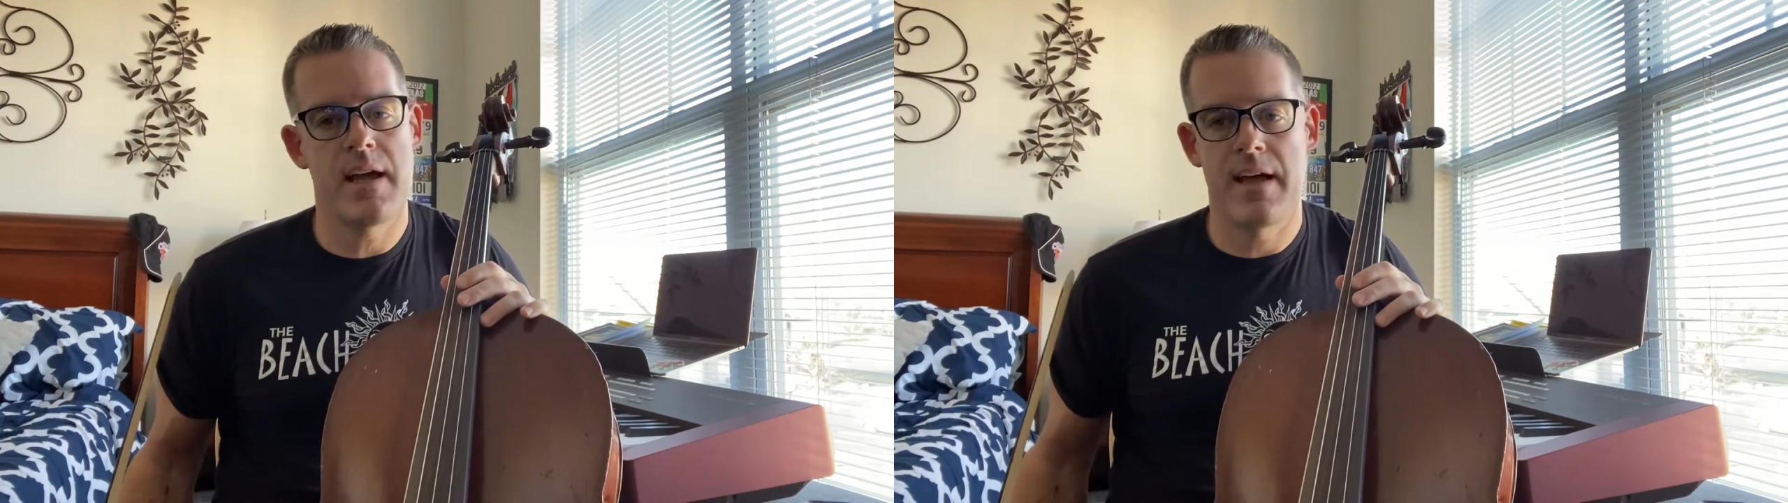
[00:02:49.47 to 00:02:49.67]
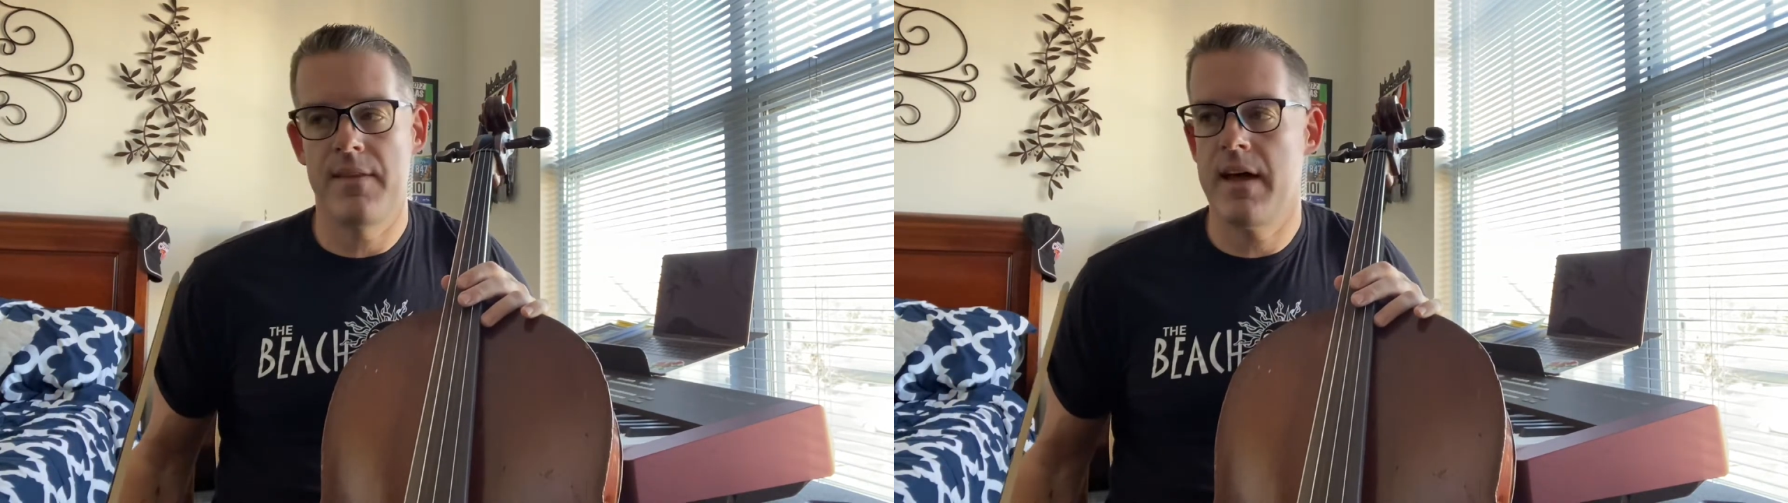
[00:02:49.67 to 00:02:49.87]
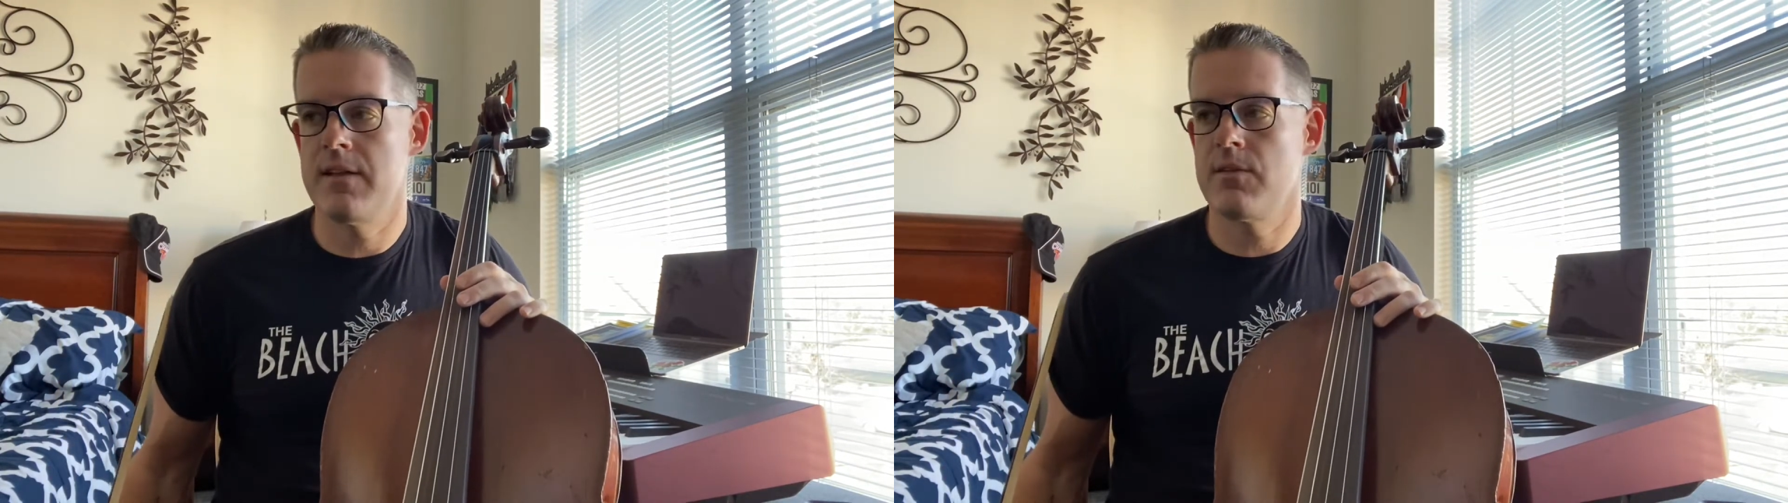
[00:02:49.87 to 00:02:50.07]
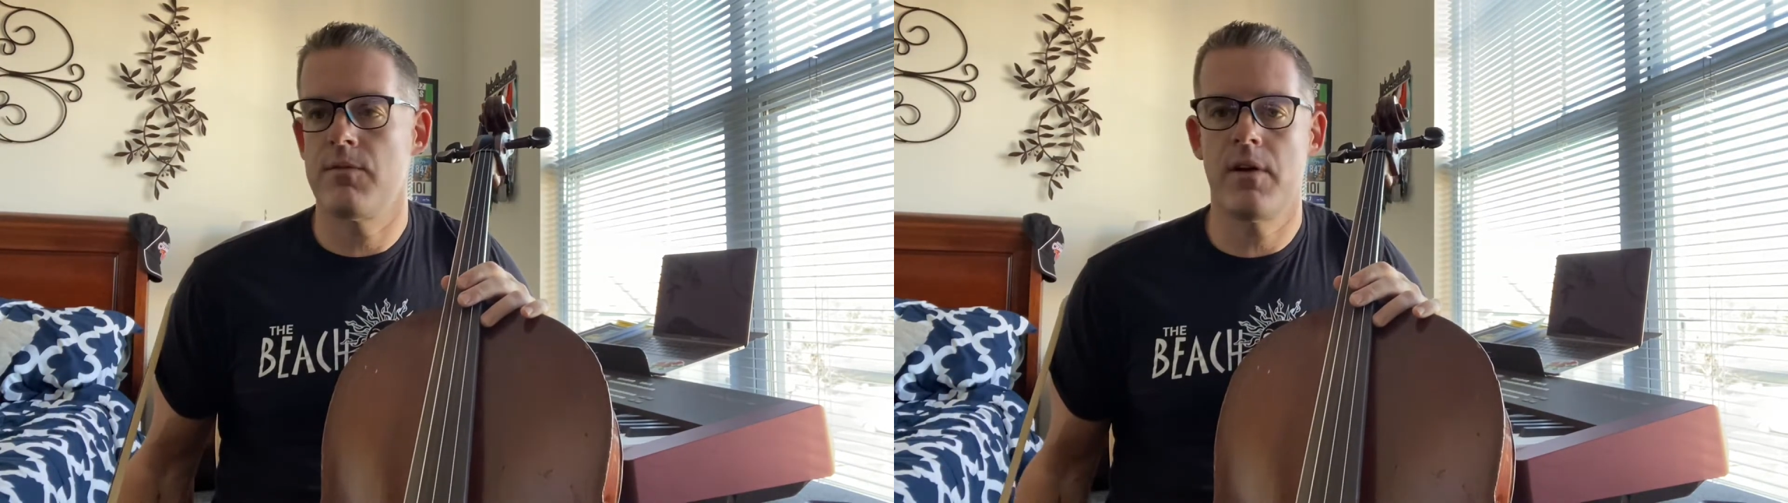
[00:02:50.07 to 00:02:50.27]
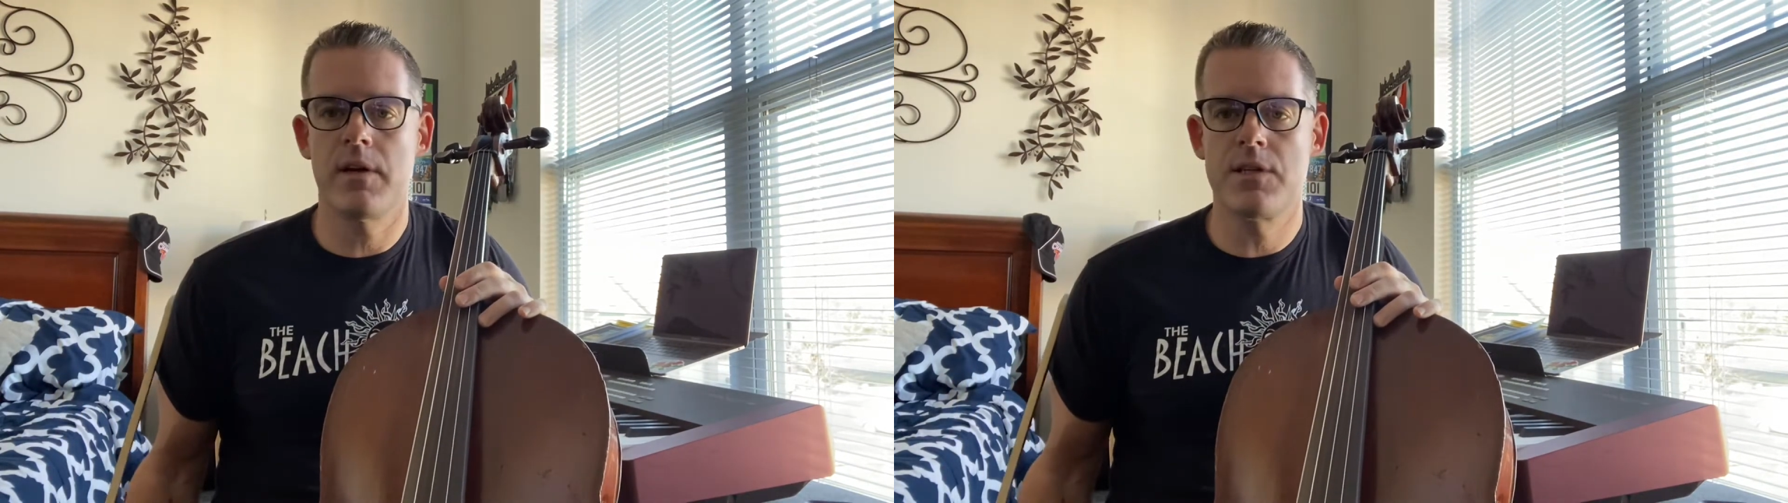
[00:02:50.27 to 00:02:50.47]
and that is a
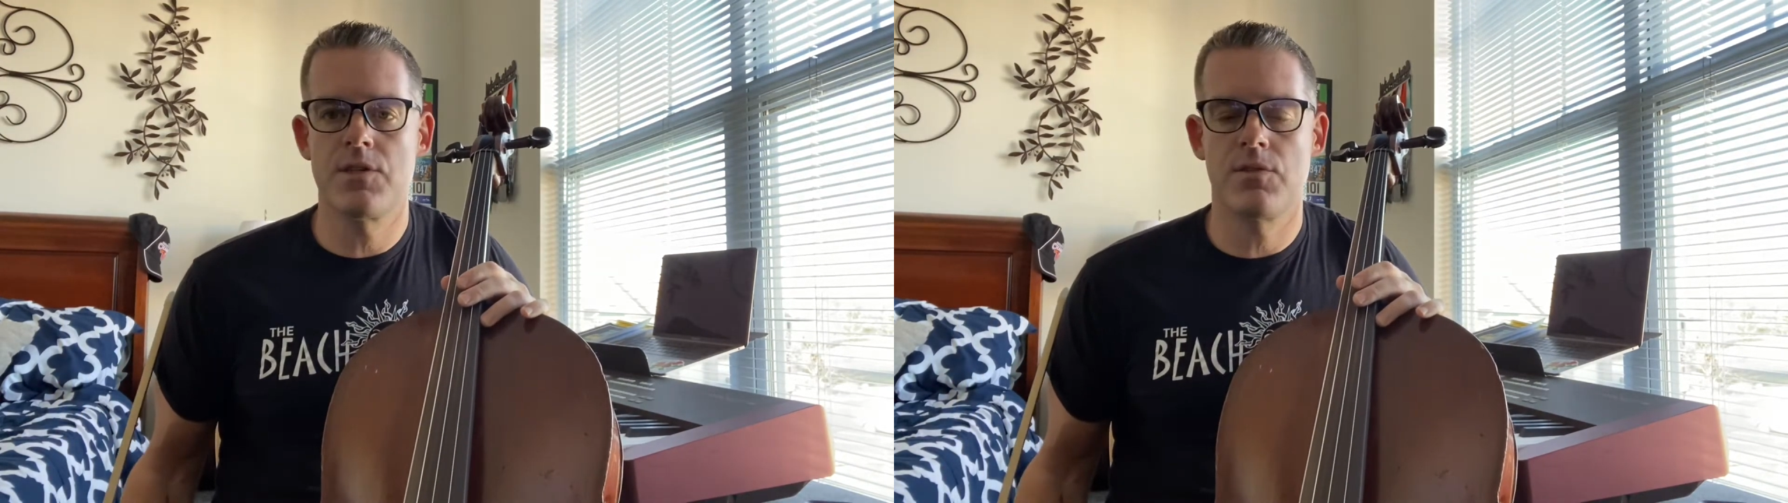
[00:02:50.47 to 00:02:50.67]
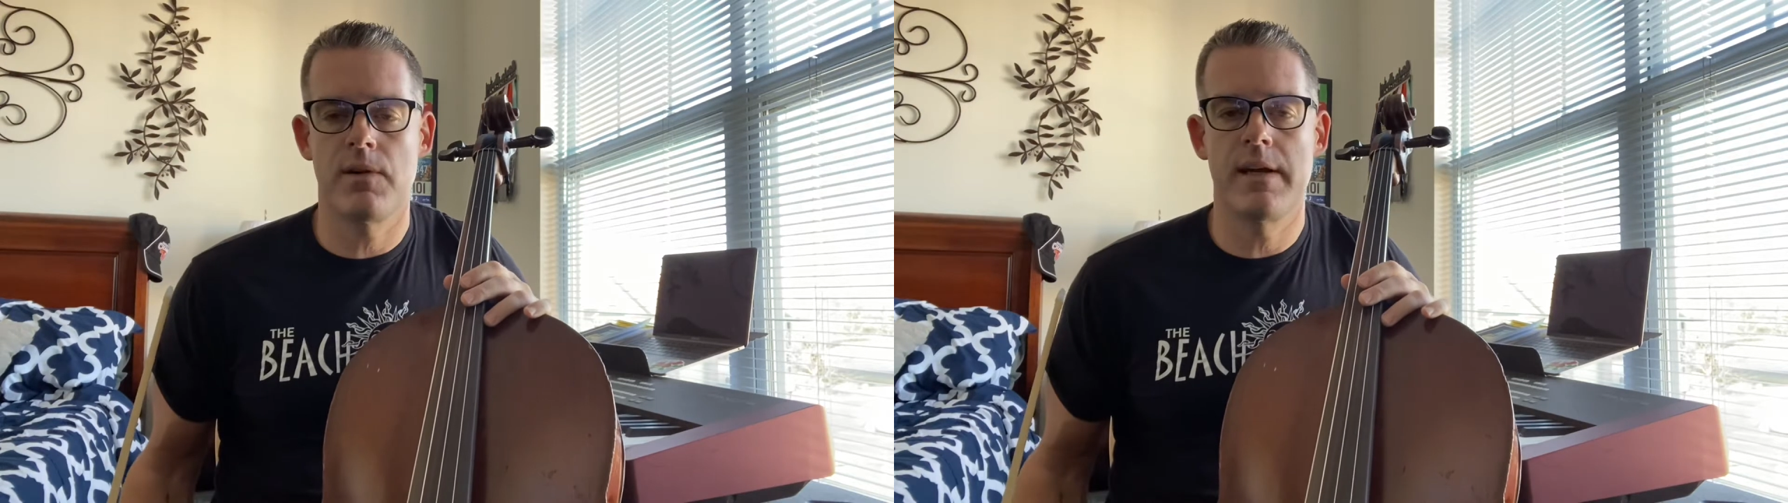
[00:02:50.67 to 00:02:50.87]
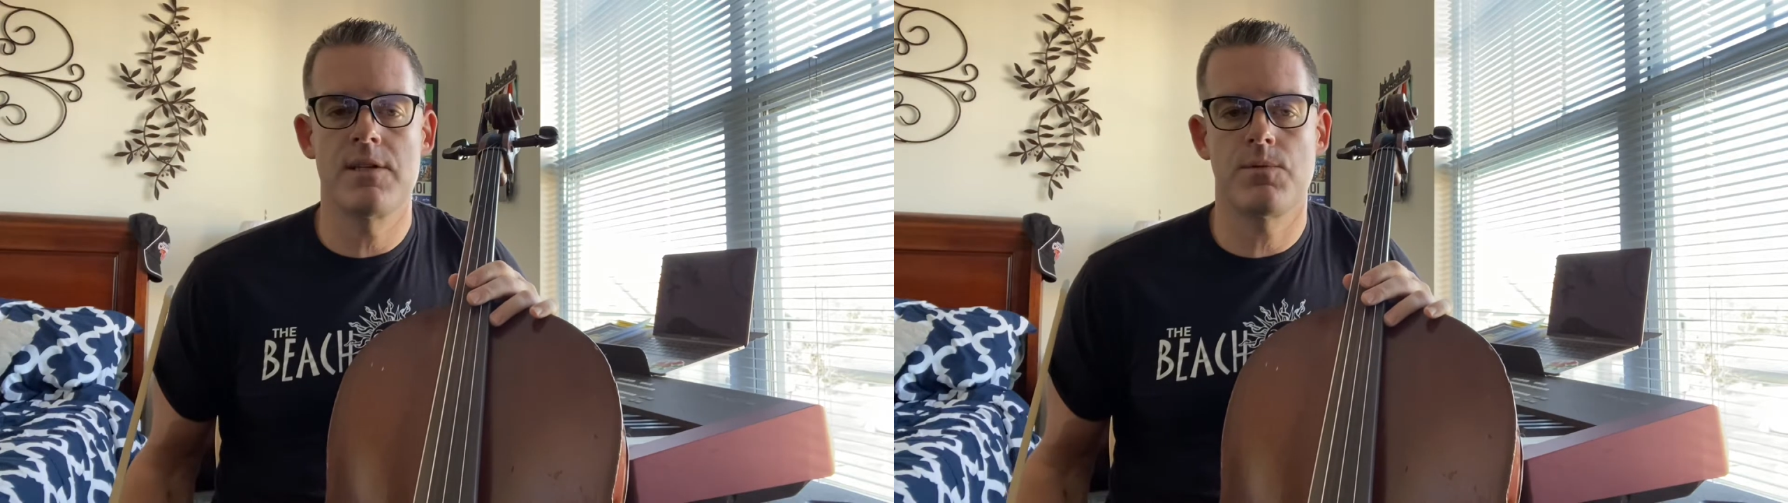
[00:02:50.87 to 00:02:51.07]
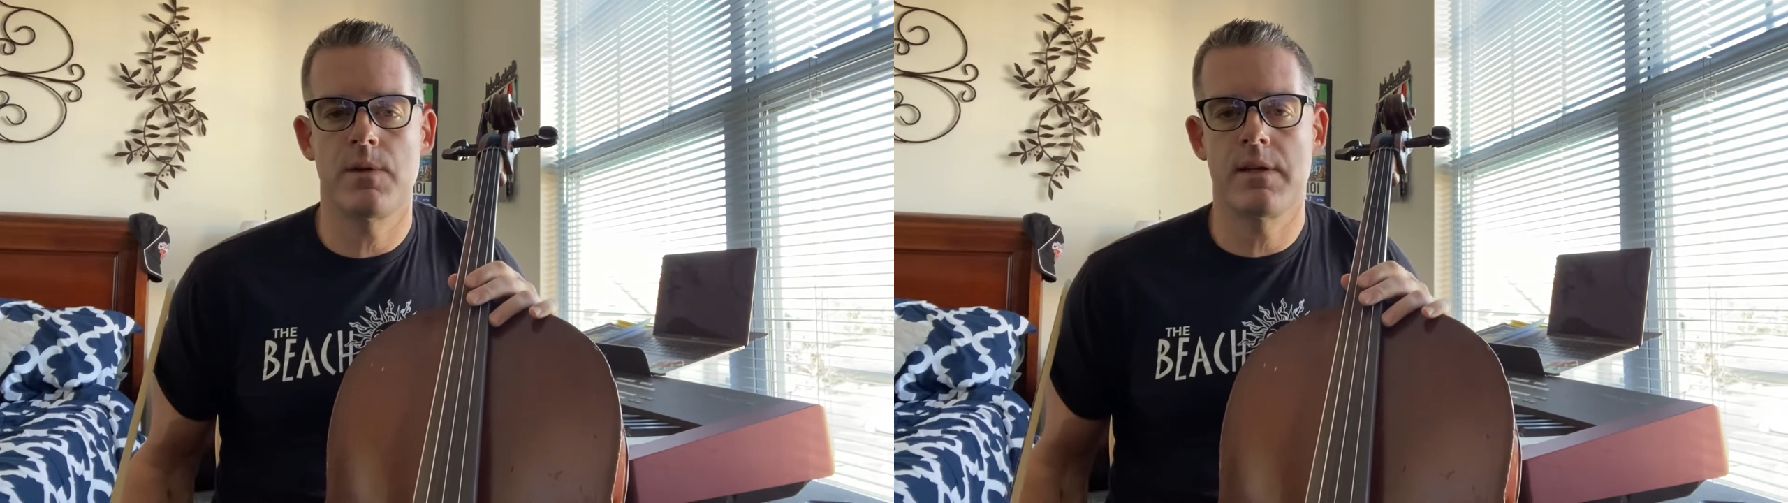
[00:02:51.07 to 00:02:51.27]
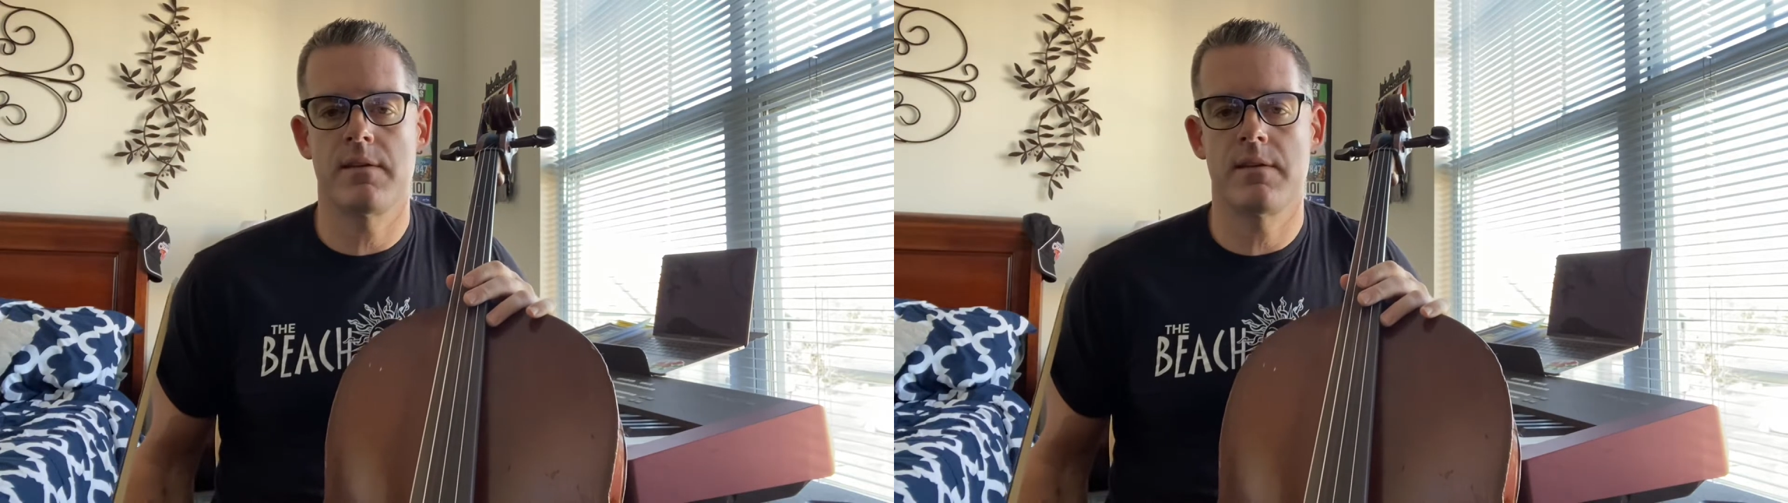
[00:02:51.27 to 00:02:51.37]
very strange one because